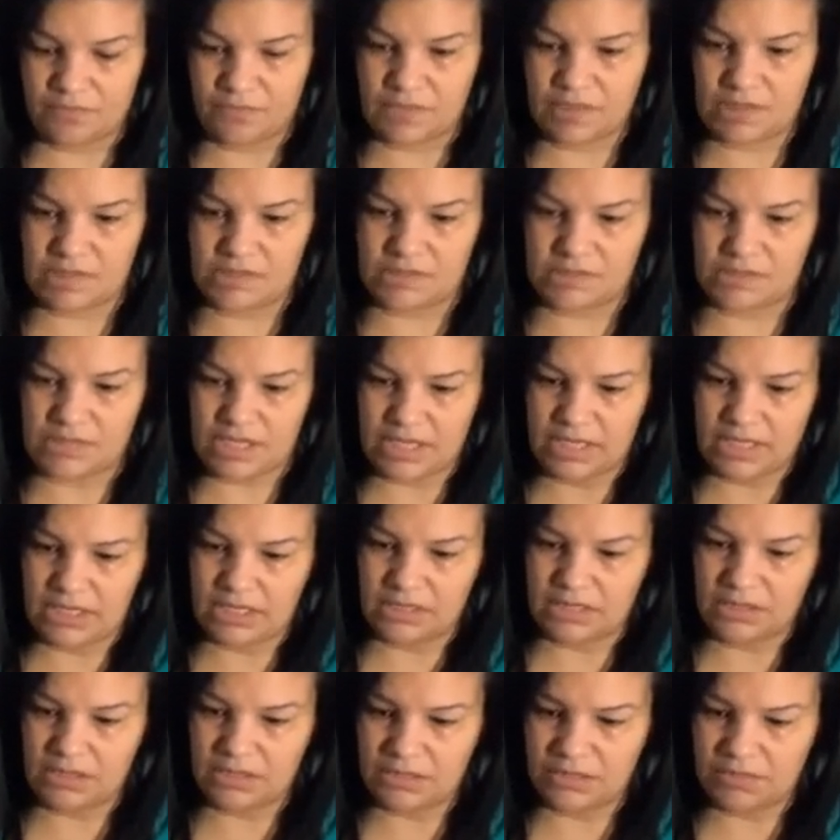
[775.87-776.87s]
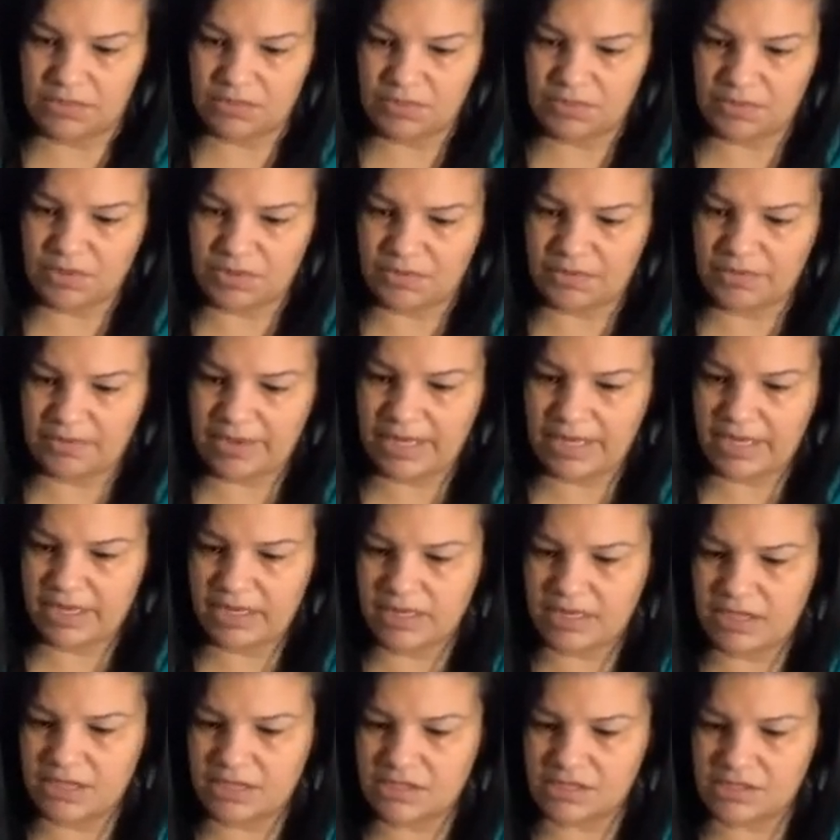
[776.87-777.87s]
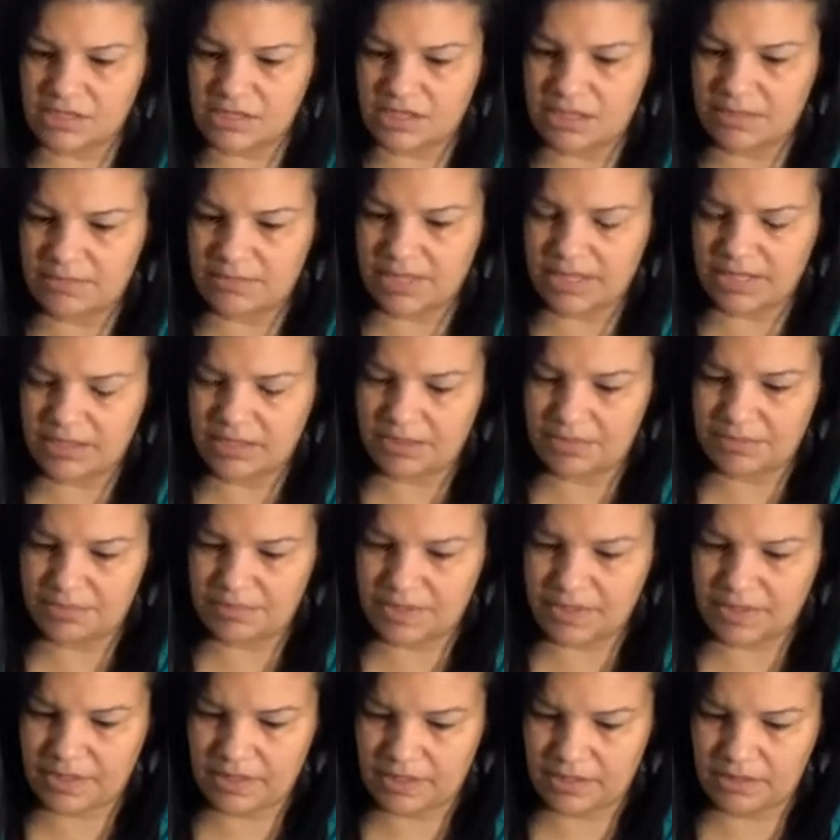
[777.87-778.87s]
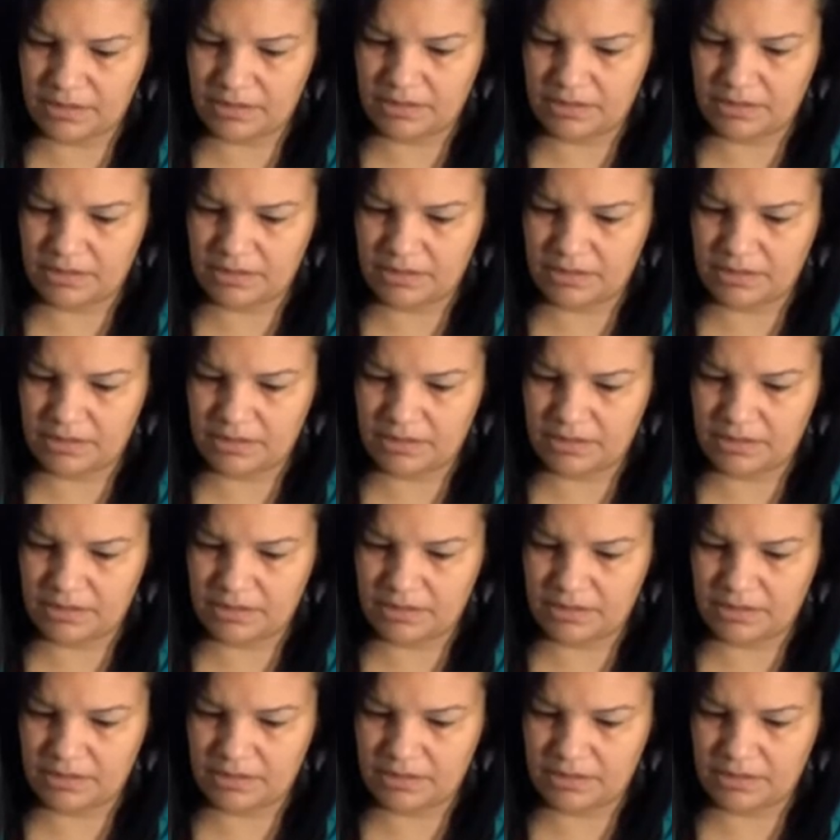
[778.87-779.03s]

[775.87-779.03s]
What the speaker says: Because I need a little bit more red. I'll just come back up here.